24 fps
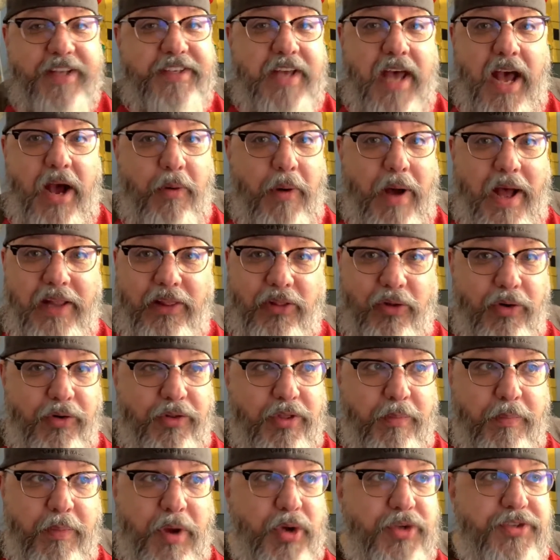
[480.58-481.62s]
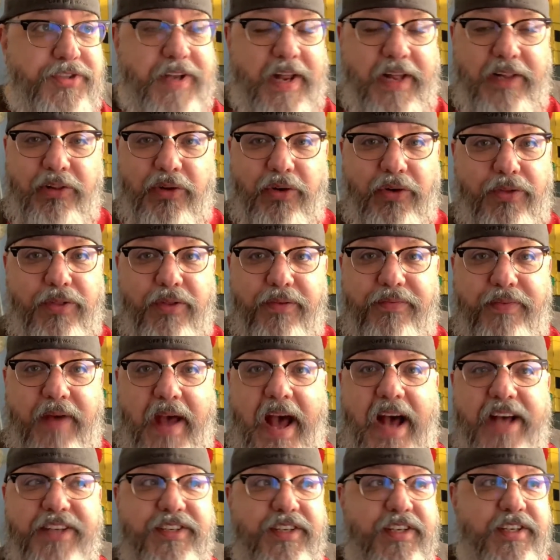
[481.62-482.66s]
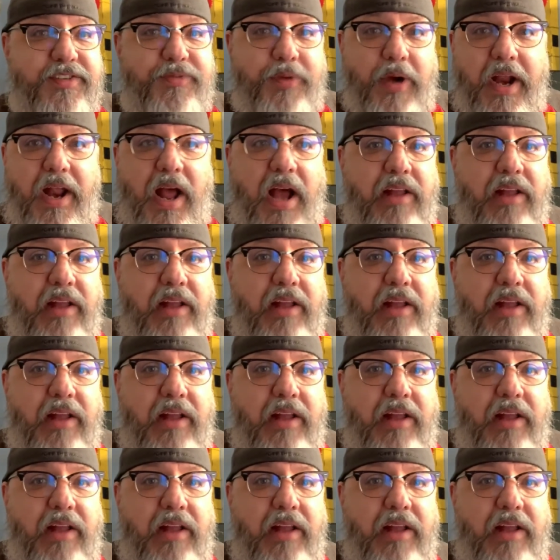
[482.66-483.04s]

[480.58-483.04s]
how I learn the most. I learn the fastest, right?